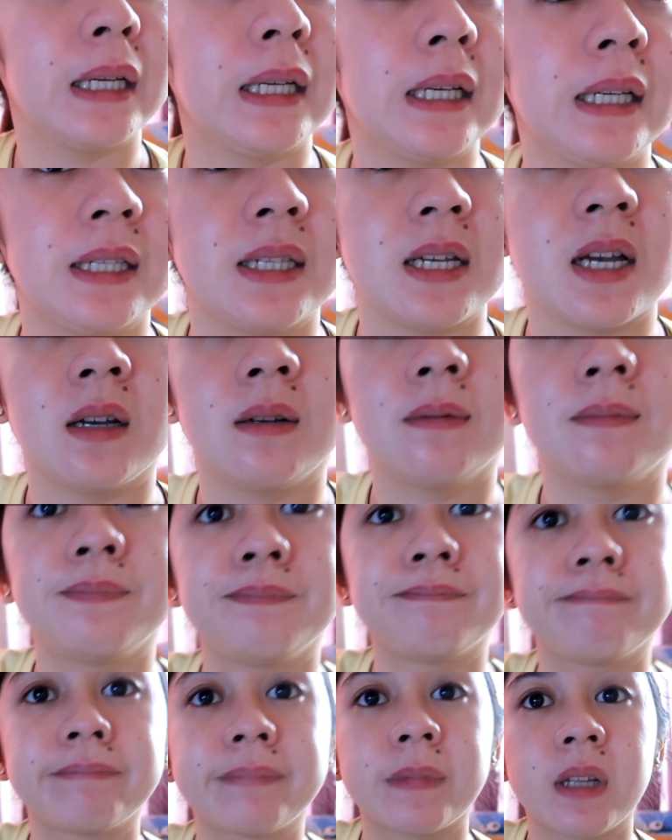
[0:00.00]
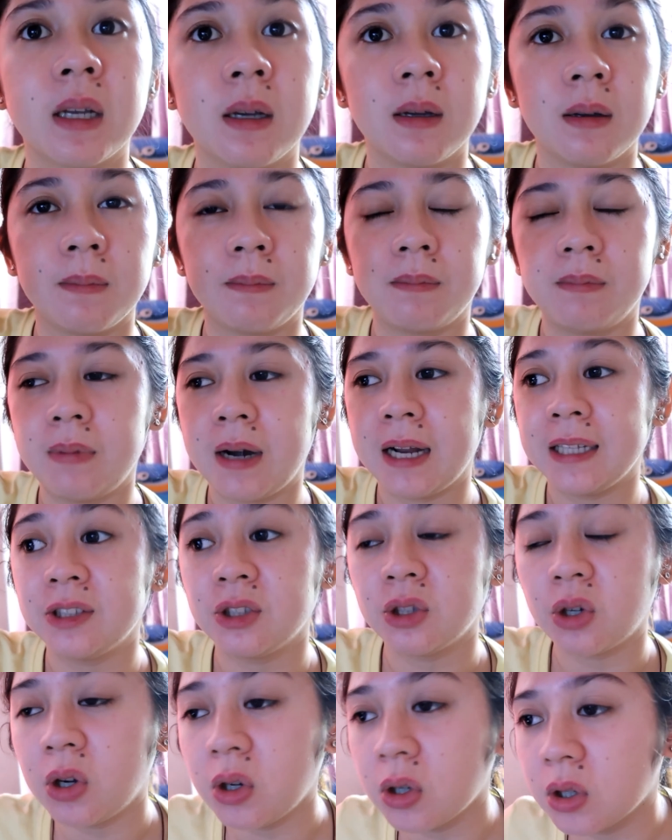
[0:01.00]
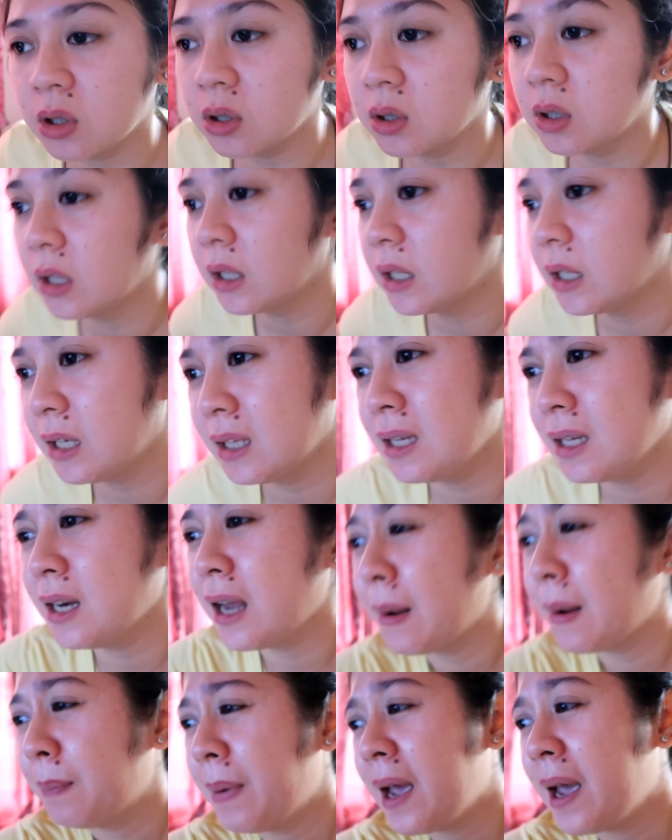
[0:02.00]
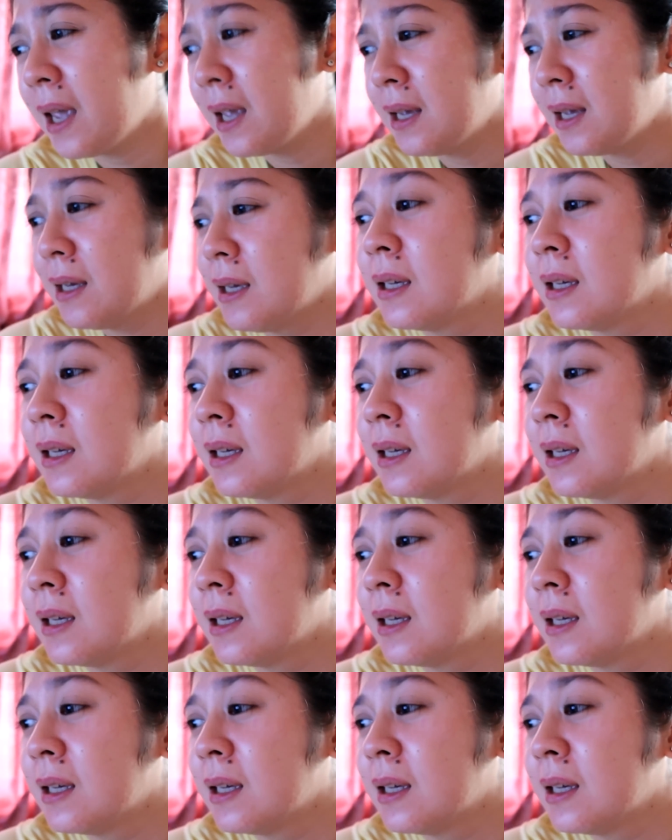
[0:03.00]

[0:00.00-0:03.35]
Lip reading: Isang bread talk na tinapay.